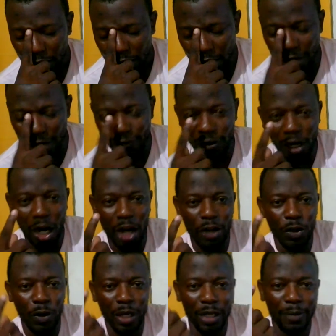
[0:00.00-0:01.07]
If you are
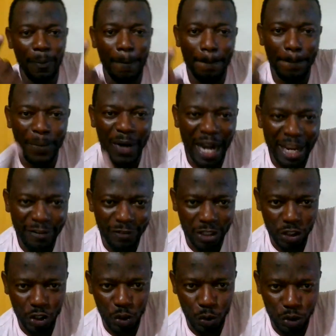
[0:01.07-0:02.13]
doing private
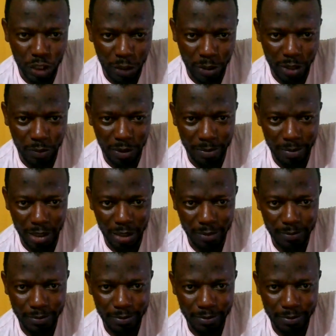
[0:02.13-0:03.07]
tutoring with me,